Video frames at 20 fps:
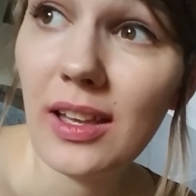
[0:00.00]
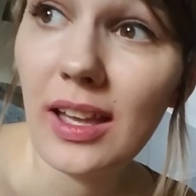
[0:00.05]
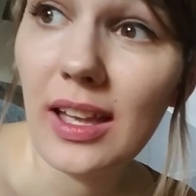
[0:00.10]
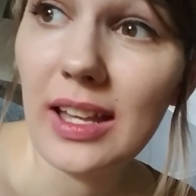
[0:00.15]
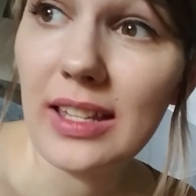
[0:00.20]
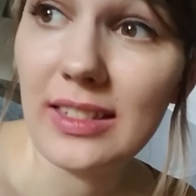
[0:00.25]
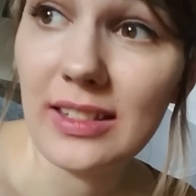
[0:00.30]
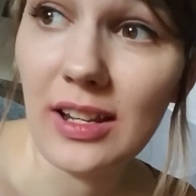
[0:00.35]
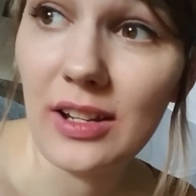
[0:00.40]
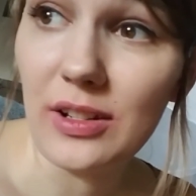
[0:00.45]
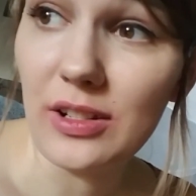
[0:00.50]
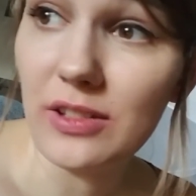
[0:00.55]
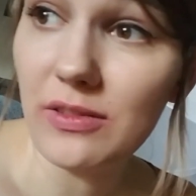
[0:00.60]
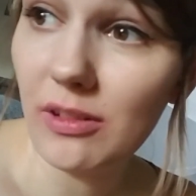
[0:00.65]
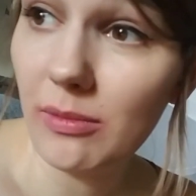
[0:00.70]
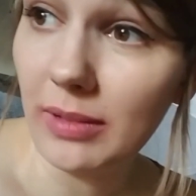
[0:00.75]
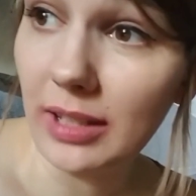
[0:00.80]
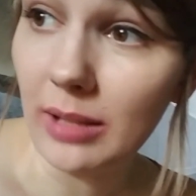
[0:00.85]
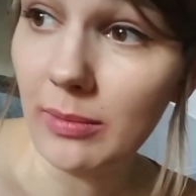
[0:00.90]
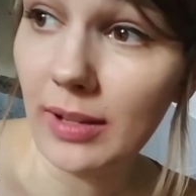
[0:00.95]
It's not just
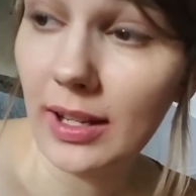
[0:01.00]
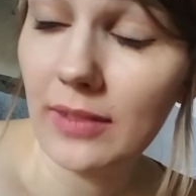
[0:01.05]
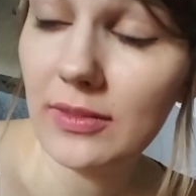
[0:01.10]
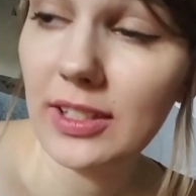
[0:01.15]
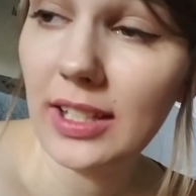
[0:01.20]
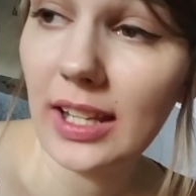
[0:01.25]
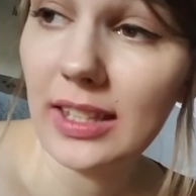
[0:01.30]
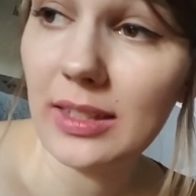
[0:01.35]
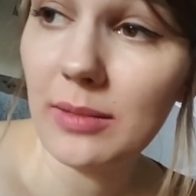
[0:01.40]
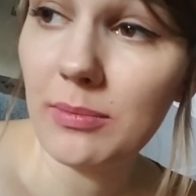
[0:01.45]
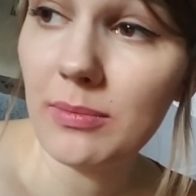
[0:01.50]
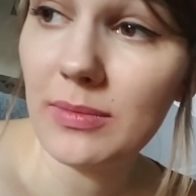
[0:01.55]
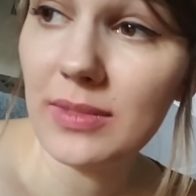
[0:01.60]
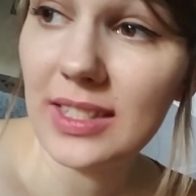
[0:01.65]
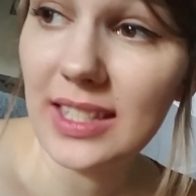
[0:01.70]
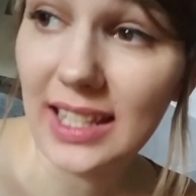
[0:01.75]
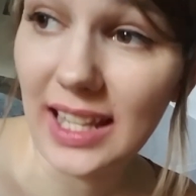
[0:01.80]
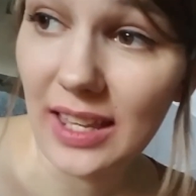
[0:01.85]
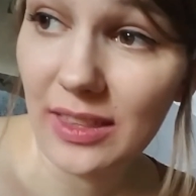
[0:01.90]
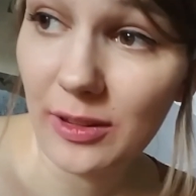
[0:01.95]
filming them, I have to get them
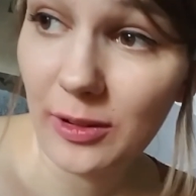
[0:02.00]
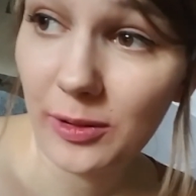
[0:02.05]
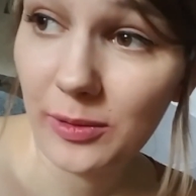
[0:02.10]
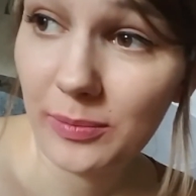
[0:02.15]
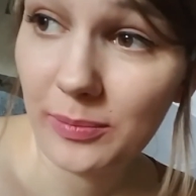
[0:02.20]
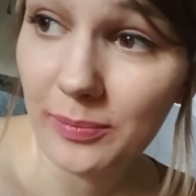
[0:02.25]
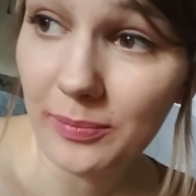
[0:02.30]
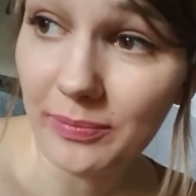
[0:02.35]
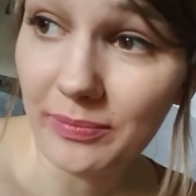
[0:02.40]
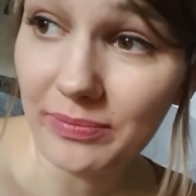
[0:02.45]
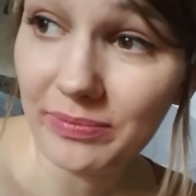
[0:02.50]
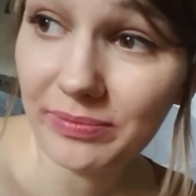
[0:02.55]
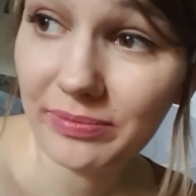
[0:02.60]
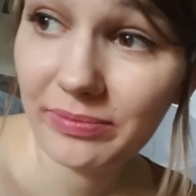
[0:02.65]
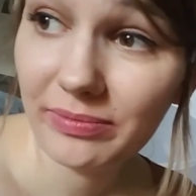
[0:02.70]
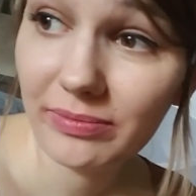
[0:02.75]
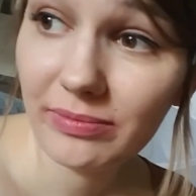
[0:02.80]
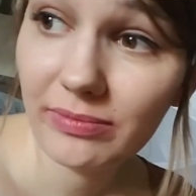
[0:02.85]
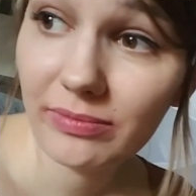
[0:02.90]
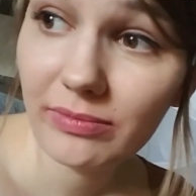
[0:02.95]
together.
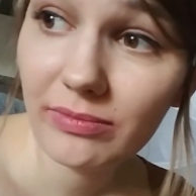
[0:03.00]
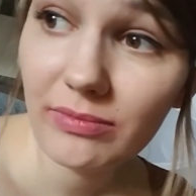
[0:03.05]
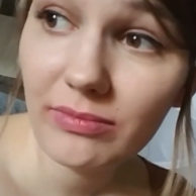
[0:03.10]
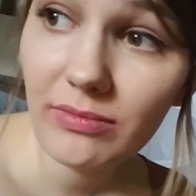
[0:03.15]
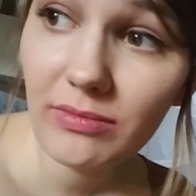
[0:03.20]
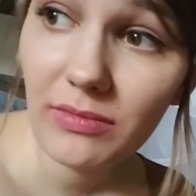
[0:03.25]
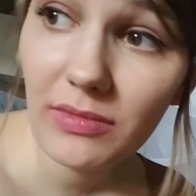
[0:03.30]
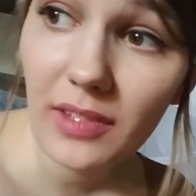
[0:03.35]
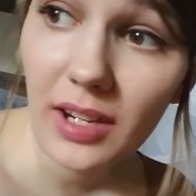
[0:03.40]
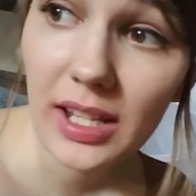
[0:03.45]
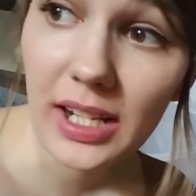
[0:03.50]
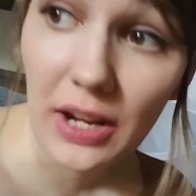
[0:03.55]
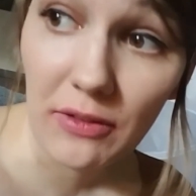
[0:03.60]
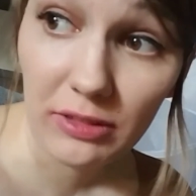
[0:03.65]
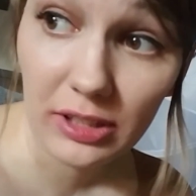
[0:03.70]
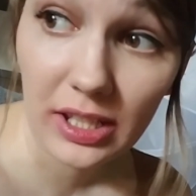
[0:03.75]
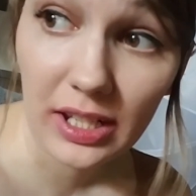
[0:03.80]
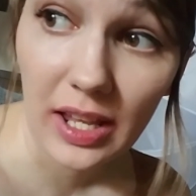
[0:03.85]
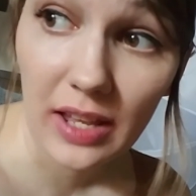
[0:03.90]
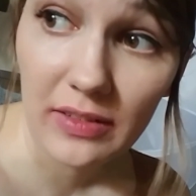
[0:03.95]
And I have
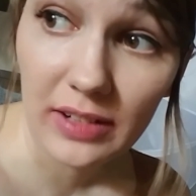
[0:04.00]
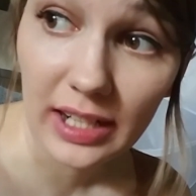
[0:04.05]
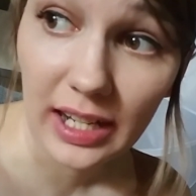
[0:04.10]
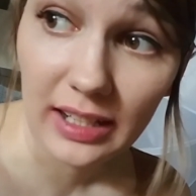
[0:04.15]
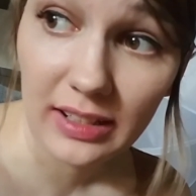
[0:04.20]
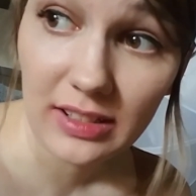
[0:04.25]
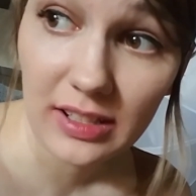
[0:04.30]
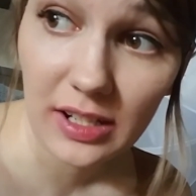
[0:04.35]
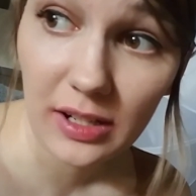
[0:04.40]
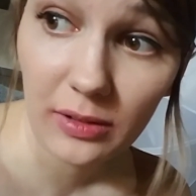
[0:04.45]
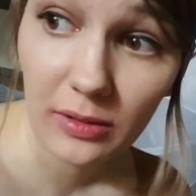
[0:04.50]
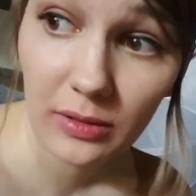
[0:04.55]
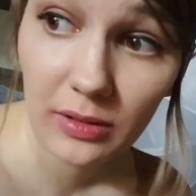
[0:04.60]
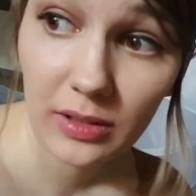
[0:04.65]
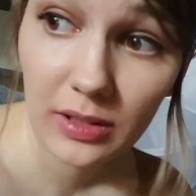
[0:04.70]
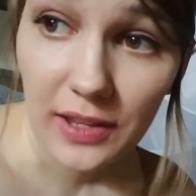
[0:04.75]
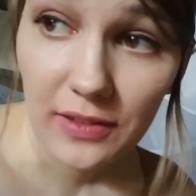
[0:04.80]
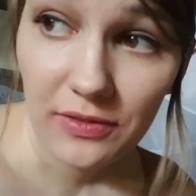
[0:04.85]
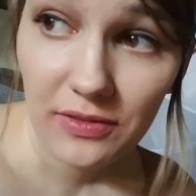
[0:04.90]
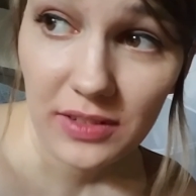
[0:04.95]
a lot of editing to do.
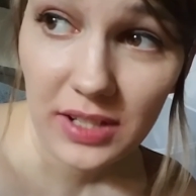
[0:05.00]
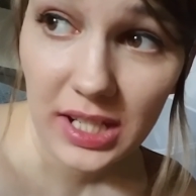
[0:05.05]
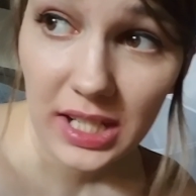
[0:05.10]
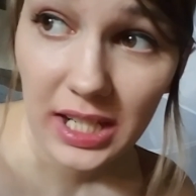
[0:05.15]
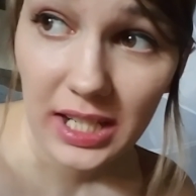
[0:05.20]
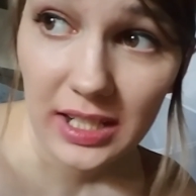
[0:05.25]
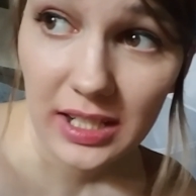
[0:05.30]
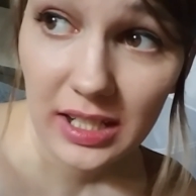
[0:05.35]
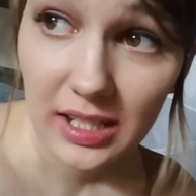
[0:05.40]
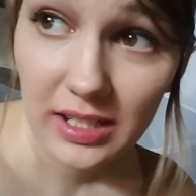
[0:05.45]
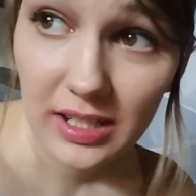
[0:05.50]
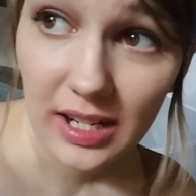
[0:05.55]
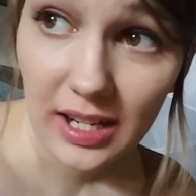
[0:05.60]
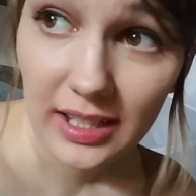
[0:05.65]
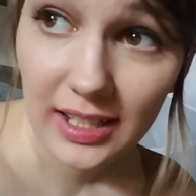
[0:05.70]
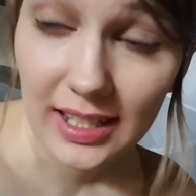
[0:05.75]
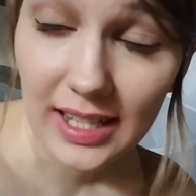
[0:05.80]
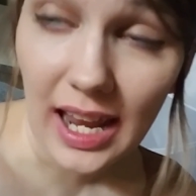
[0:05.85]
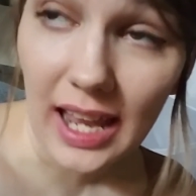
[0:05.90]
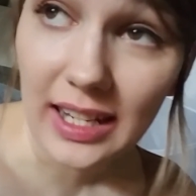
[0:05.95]
If needed, I
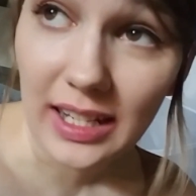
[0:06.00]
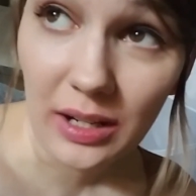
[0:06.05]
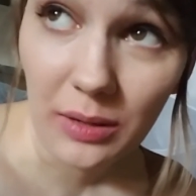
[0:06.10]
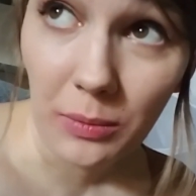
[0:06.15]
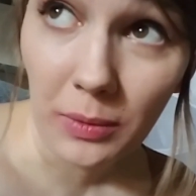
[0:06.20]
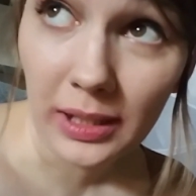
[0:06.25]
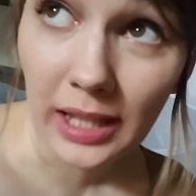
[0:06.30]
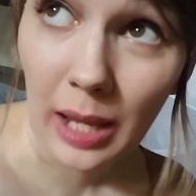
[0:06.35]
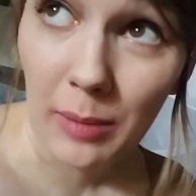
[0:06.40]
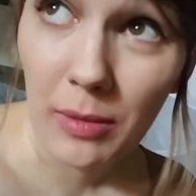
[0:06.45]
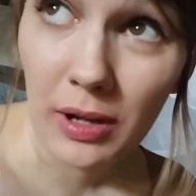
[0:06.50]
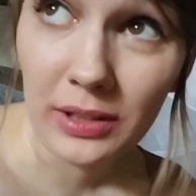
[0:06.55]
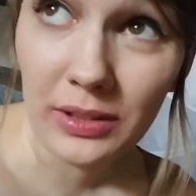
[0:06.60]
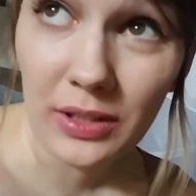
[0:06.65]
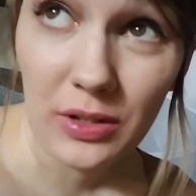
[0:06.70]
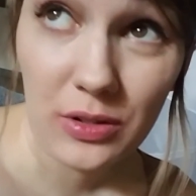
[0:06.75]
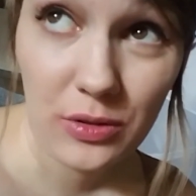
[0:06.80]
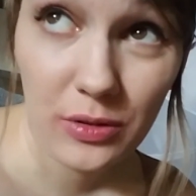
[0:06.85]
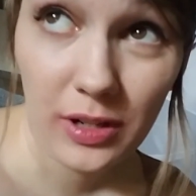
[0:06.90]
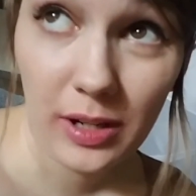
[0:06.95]
can edit while I'm on
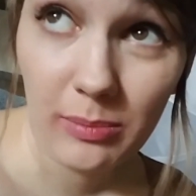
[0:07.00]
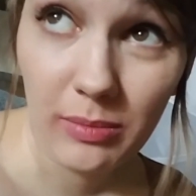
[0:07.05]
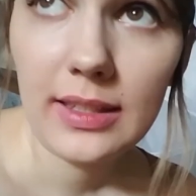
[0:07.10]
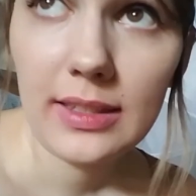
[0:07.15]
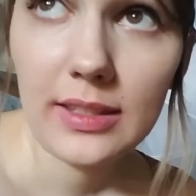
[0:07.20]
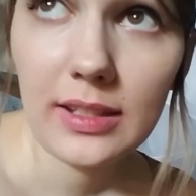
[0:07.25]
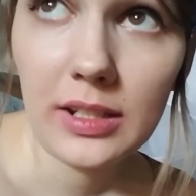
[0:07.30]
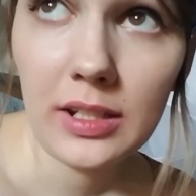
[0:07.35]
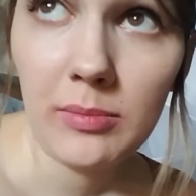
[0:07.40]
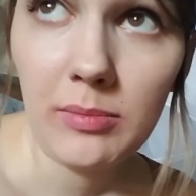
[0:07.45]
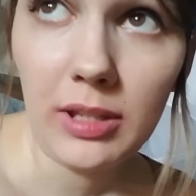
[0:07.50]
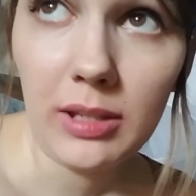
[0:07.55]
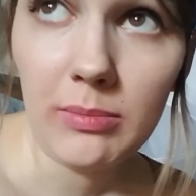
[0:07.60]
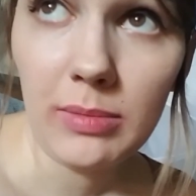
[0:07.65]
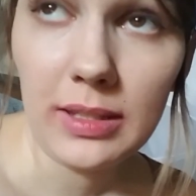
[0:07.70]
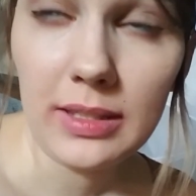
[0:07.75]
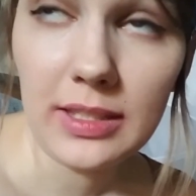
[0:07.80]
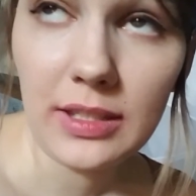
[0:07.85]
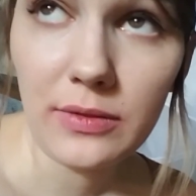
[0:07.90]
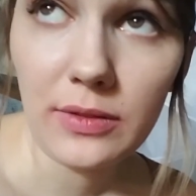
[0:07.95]
the trip. It's going to be a
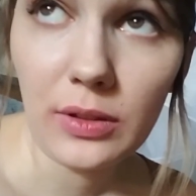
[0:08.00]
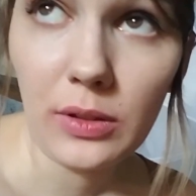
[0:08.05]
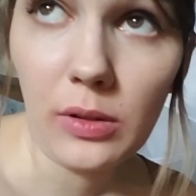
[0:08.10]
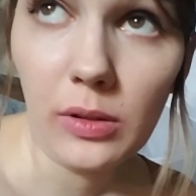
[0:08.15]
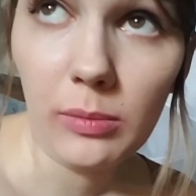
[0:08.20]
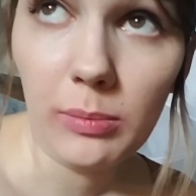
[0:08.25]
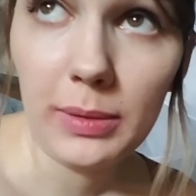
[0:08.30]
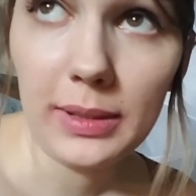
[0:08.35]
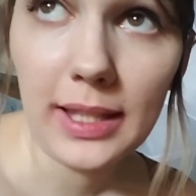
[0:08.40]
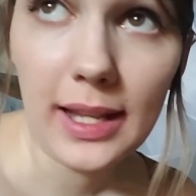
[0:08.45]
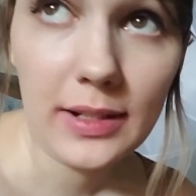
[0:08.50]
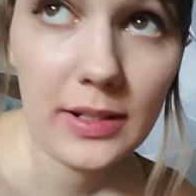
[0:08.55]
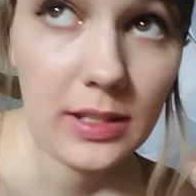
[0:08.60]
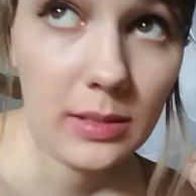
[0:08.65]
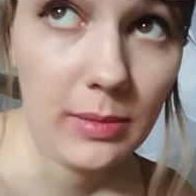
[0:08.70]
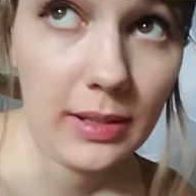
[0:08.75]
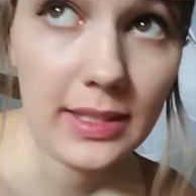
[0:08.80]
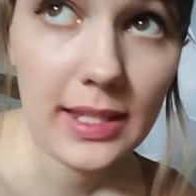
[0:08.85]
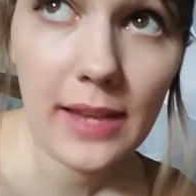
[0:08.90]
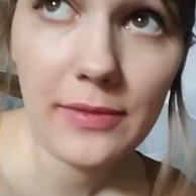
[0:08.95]
bit difficult, but that just
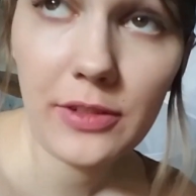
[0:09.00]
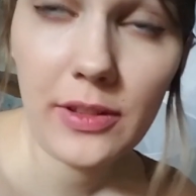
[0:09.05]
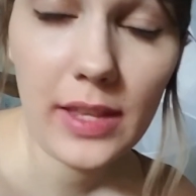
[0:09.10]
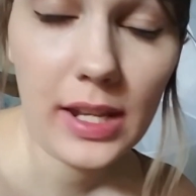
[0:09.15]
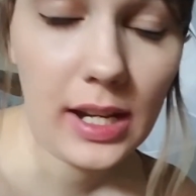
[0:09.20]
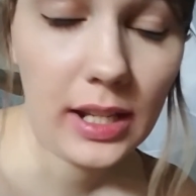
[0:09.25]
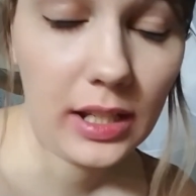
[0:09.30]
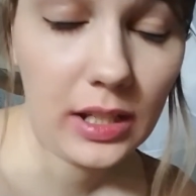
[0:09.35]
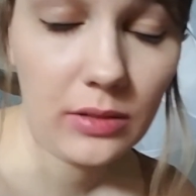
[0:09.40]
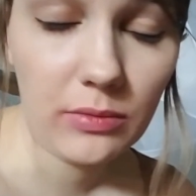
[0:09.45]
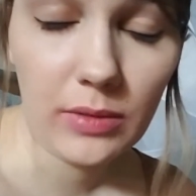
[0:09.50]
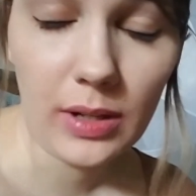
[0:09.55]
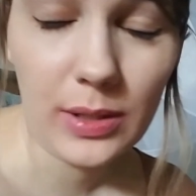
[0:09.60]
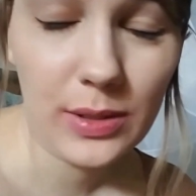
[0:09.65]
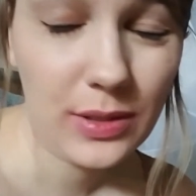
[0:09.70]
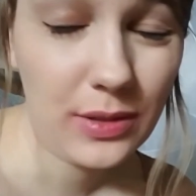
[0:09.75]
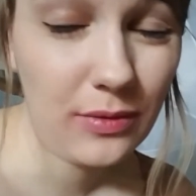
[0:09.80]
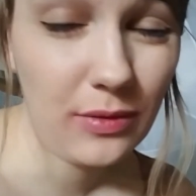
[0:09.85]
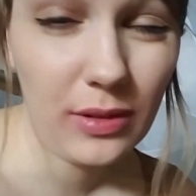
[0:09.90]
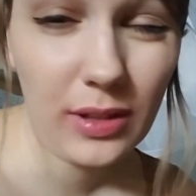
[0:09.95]
means after that I can
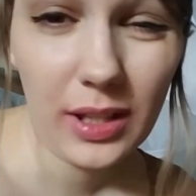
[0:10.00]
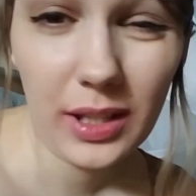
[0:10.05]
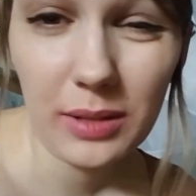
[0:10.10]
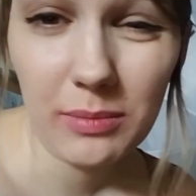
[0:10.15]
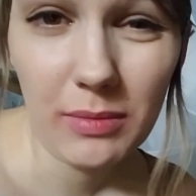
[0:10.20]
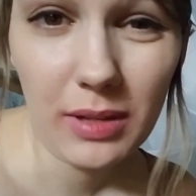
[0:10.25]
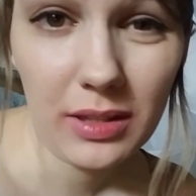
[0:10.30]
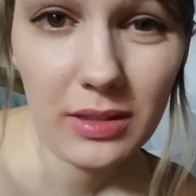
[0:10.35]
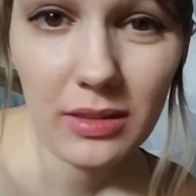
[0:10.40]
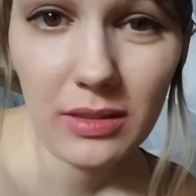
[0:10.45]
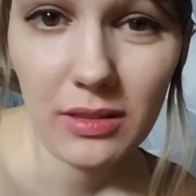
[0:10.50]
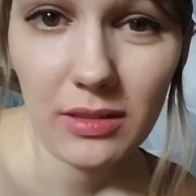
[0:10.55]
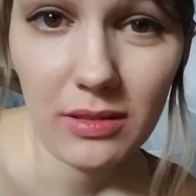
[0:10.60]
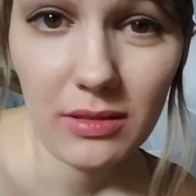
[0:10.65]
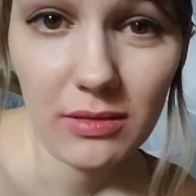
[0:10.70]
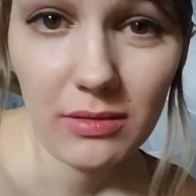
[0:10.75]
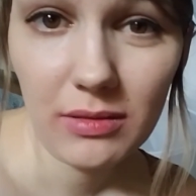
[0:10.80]
rest for like a month,